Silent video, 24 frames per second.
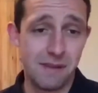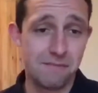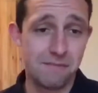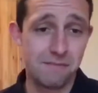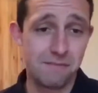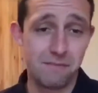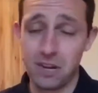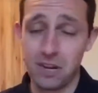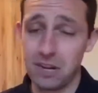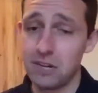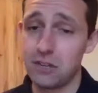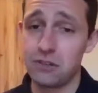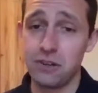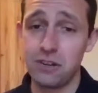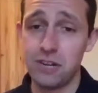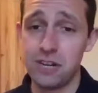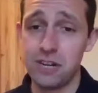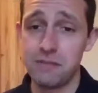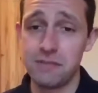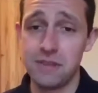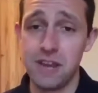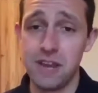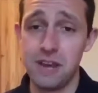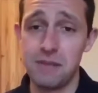really enjoyed
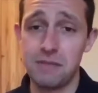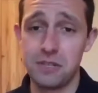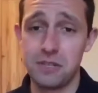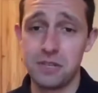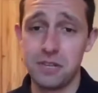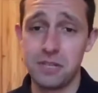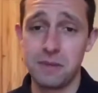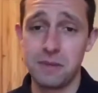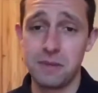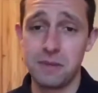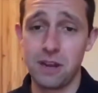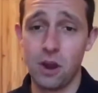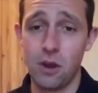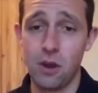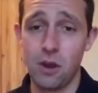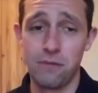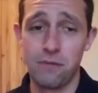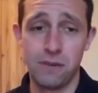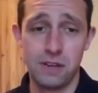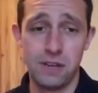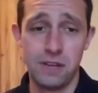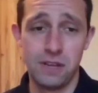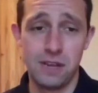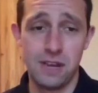it. Yeah, cheers, Mike.
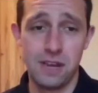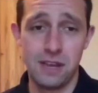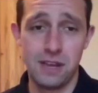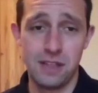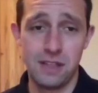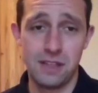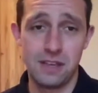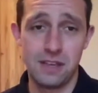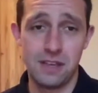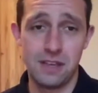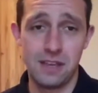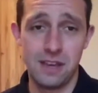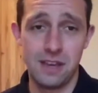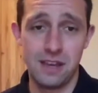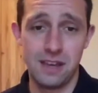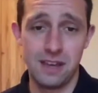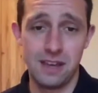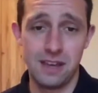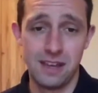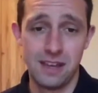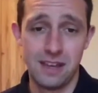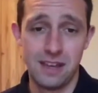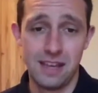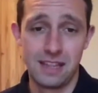Hopefully uh, the
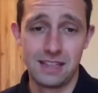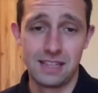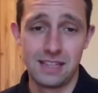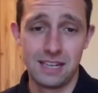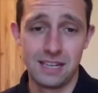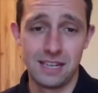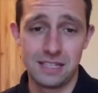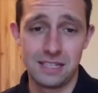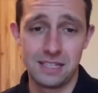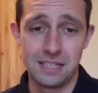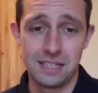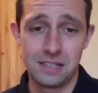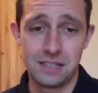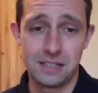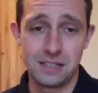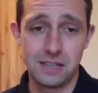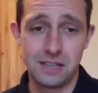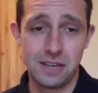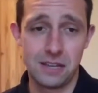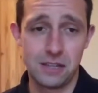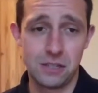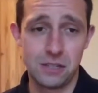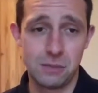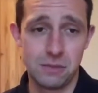uh, the listeners will
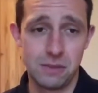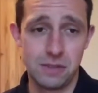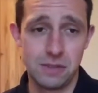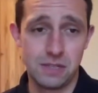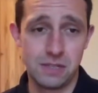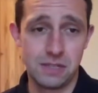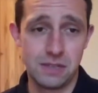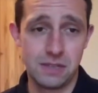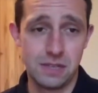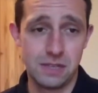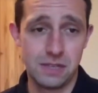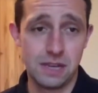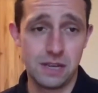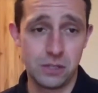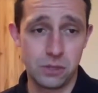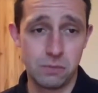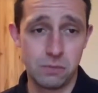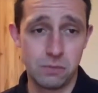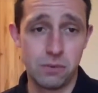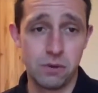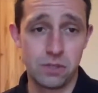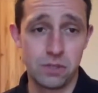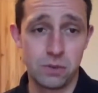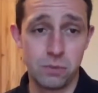take some of this, these
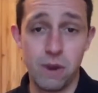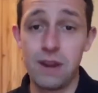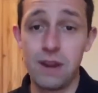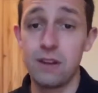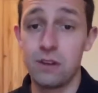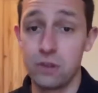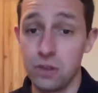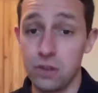action points away and do,